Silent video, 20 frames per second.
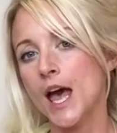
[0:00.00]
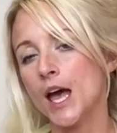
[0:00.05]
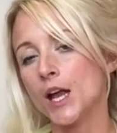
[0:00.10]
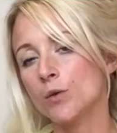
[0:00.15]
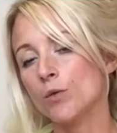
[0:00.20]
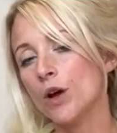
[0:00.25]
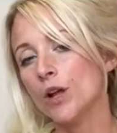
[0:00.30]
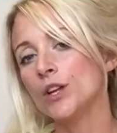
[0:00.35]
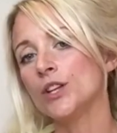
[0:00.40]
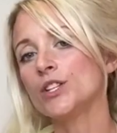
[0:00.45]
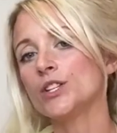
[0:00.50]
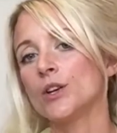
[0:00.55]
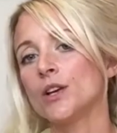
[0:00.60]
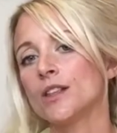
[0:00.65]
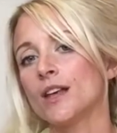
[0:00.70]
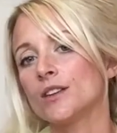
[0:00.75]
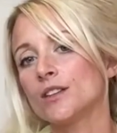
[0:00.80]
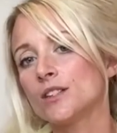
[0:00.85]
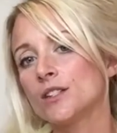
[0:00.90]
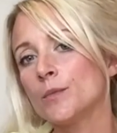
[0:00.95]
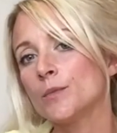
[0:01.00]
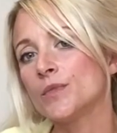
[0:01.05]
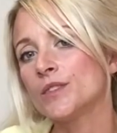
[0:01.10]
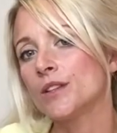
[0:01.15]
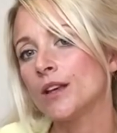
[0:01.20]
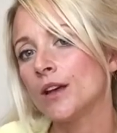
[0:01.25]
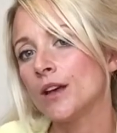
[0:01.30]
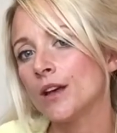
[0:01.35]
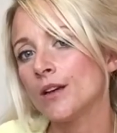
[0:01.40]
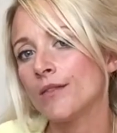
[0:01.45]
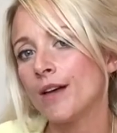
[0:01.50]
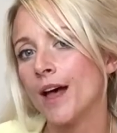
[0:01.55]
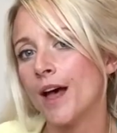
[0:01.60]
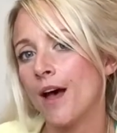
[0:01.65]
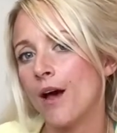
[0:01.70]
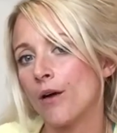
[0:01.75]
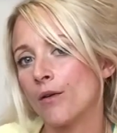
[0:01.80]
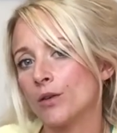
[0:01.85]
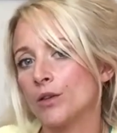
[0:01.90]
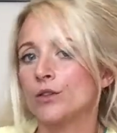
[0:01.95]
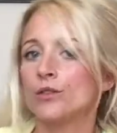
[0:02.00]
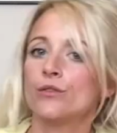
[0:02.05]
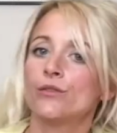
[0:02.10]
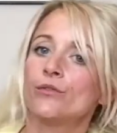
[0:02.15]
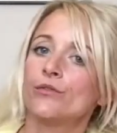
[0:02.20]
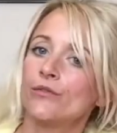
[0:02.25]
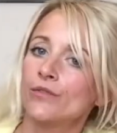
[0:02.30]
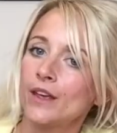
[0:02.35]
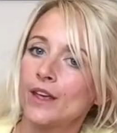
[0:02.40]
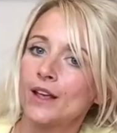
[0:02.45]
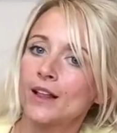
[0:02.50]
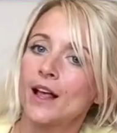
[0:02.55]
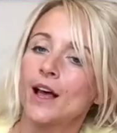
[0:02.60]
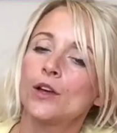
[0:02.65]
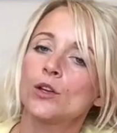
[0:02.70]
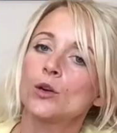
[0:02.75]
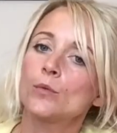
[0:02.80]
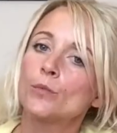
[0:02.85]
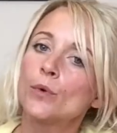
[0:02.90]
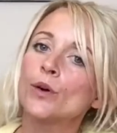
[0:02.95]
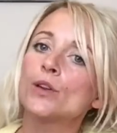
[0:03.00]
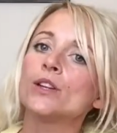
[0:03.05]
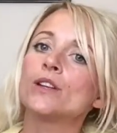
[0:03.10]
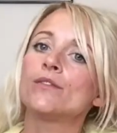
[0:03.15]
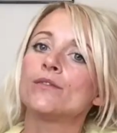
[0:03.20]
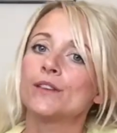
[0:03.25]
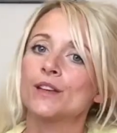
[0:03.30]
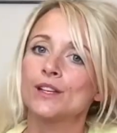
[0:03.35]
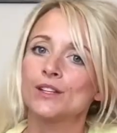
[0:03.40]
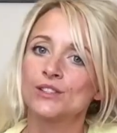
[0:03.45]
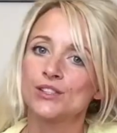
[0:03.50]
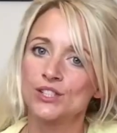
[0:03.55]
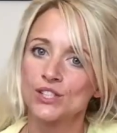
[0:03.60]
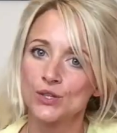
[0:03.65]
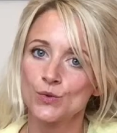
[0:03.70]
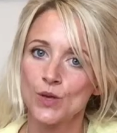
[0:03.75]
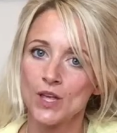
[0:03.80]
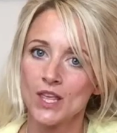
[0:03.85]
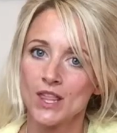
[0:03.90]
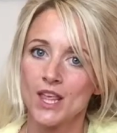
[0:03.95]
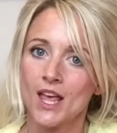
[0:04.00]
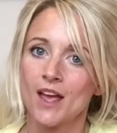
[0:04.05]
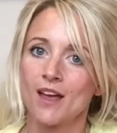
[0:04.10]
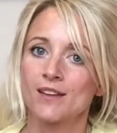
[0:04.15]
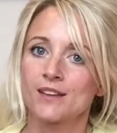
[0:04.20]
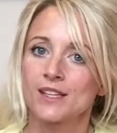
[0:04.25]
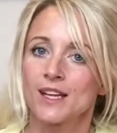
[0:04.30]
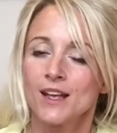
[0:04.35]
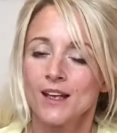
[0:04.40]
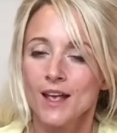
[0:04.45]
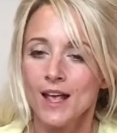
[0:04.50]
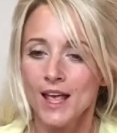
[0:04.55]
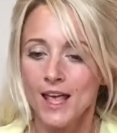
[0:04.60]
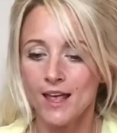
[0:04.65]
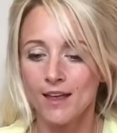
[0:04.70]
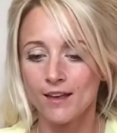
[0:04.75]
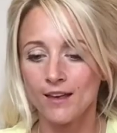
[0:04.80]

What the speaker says: And while you're doing that, just observe how you feel, how your body feels doing that.